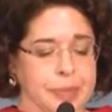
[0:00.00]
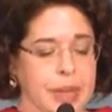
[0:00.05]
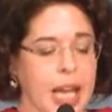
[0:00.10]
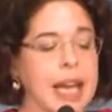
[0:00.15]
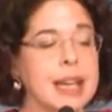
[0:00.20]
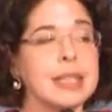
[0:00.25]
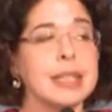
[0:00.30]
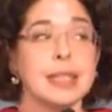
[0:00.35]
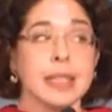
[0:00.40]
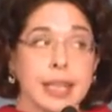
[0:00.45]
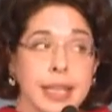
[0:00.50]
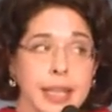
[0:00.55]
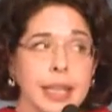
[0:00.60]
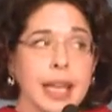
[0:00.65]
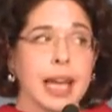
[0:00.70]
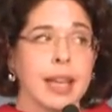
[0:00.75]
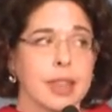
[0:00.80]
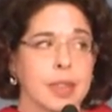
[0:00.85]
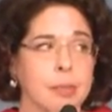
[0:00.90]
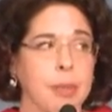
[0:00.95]
I did
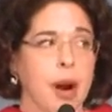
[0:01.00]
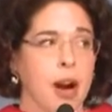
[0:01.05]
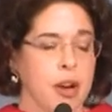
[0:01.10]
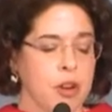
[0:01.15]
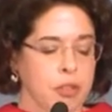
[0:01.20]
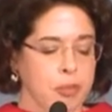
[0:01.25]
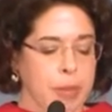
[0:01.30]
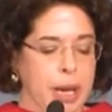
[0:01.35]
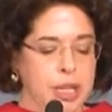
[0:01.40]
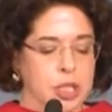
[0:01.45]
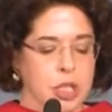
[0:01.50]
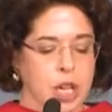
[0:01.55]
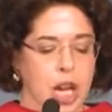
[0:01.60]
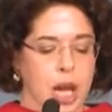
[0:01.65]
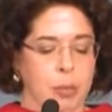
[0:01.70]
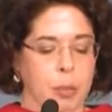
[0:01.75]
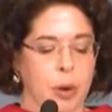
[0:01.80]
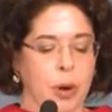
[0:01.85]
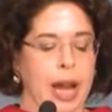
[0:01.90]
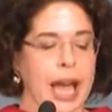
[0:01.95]
like the part of my
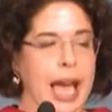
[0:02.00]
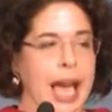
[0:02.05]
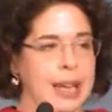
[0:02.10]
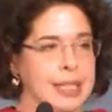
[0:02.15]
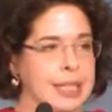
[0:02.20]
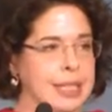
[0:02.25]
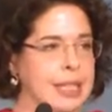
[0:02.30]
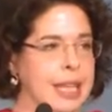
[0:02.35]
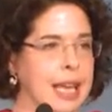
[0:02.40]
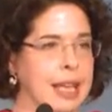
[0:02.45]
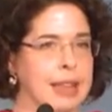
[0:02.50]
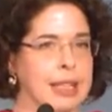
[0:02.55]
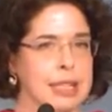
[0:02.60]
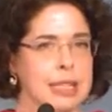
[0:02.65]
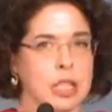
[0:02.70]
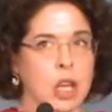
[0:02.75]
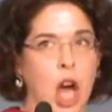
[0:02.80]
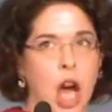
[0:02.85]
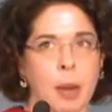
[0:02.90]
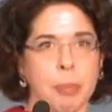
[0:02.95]
job where I had to take this
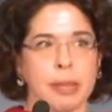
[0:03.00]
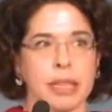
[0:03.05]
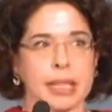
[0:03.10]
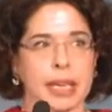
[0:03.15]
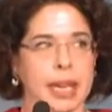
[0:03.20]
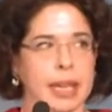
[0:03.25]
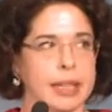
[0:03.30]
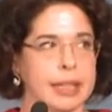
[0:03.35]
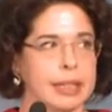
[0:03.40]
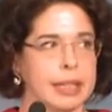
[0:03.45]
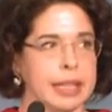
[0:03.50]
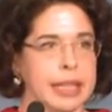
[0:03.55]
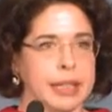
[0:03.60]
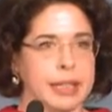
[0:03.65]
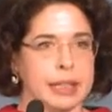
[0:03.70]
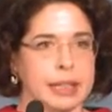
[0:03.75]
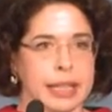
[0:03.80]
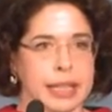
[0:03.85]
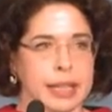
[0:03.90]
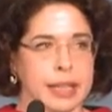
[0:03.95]
complicated
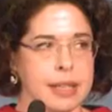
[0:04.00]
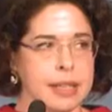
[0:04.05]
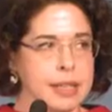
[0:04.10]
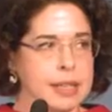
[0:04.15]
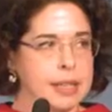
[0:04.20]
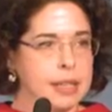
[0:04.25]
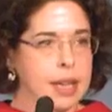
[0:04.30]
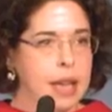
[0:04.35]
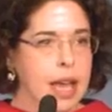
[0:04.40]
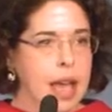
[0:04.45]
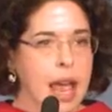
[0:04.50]
legalese